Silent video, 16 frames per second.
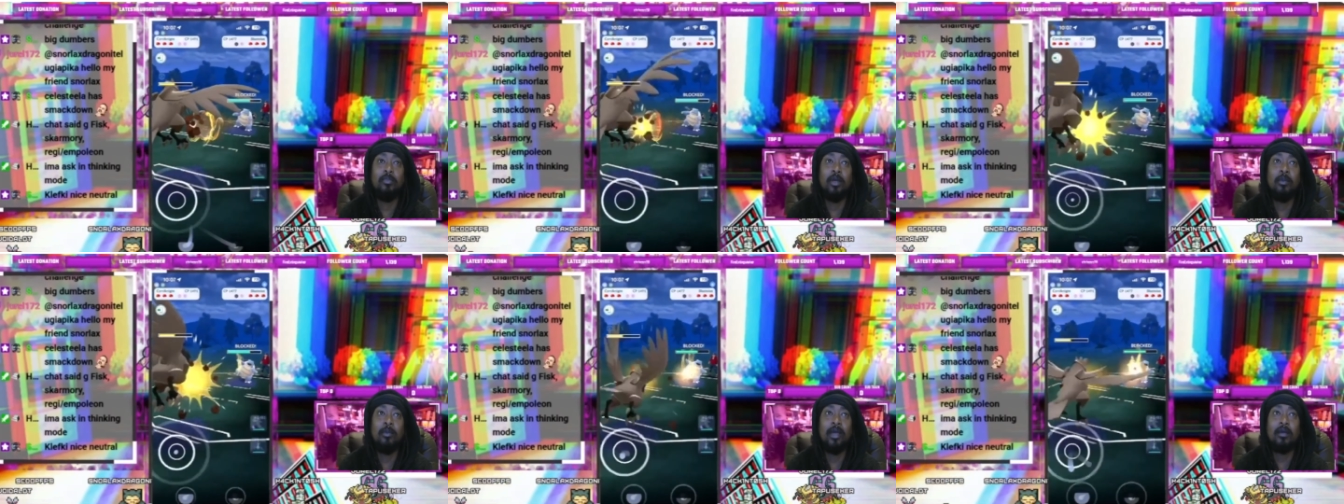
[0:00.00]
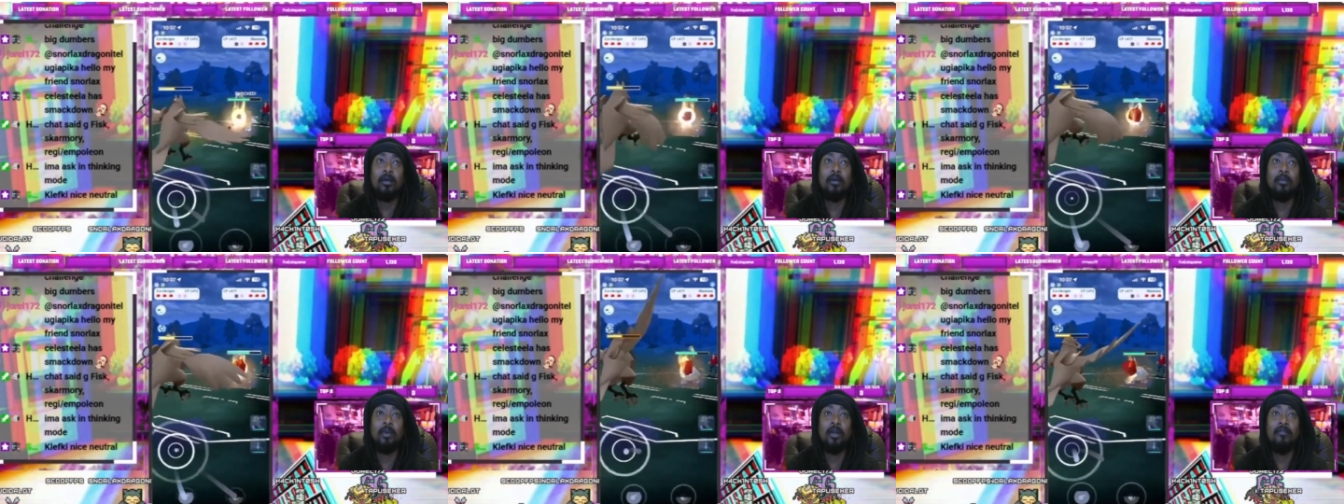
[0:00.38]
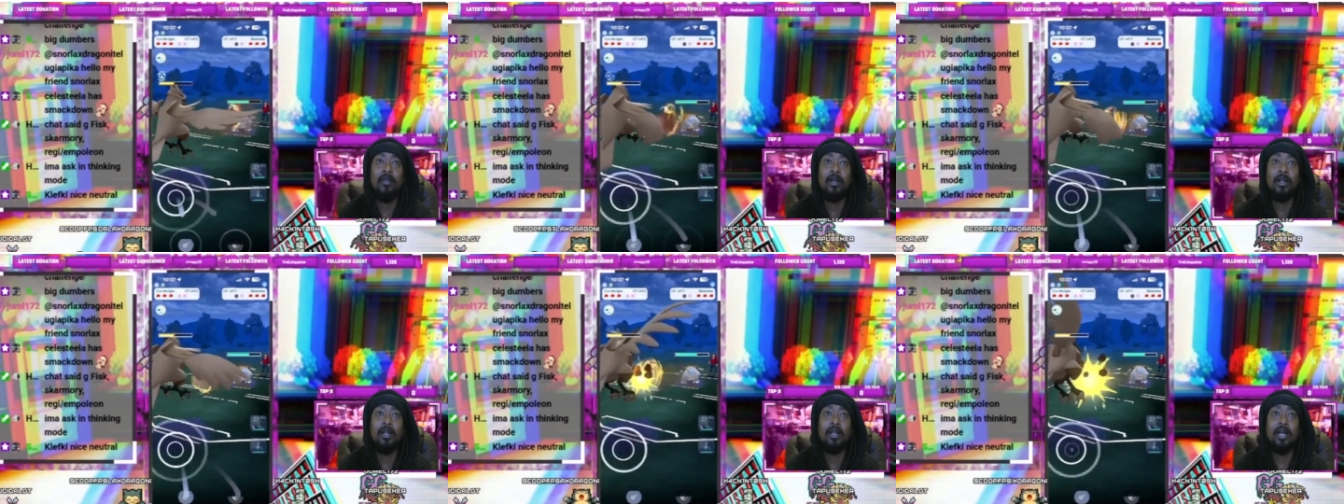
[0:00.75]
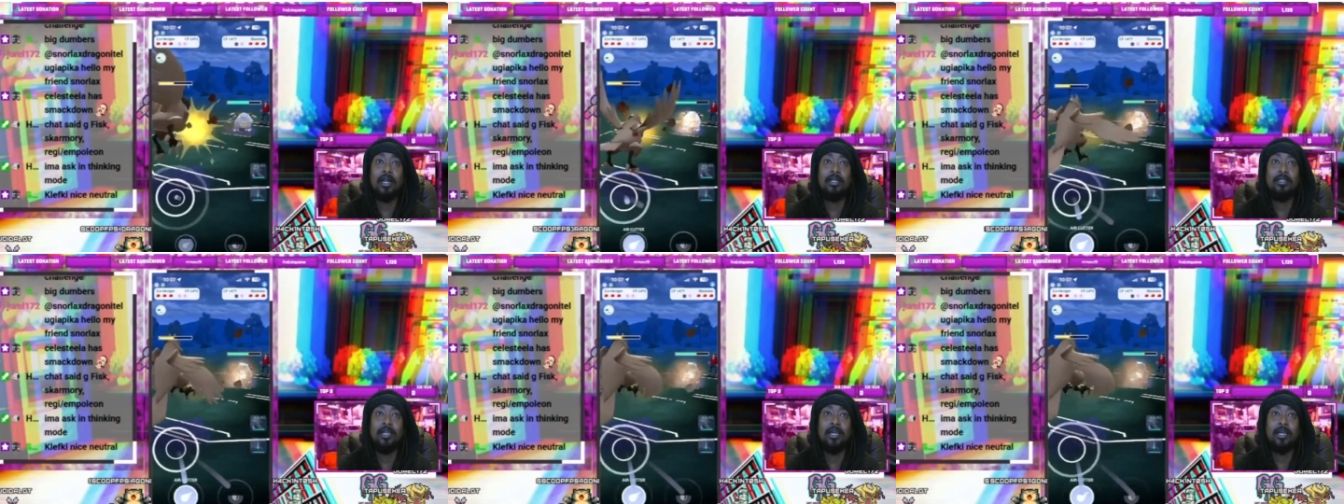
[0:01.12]
Payback would have done a
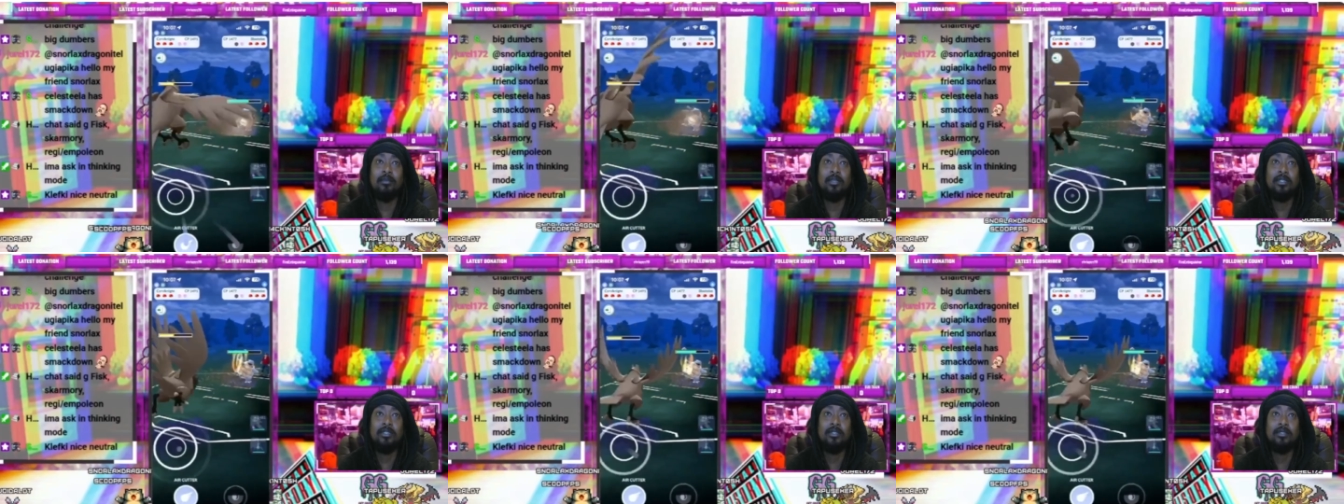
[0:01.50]
lot of damage.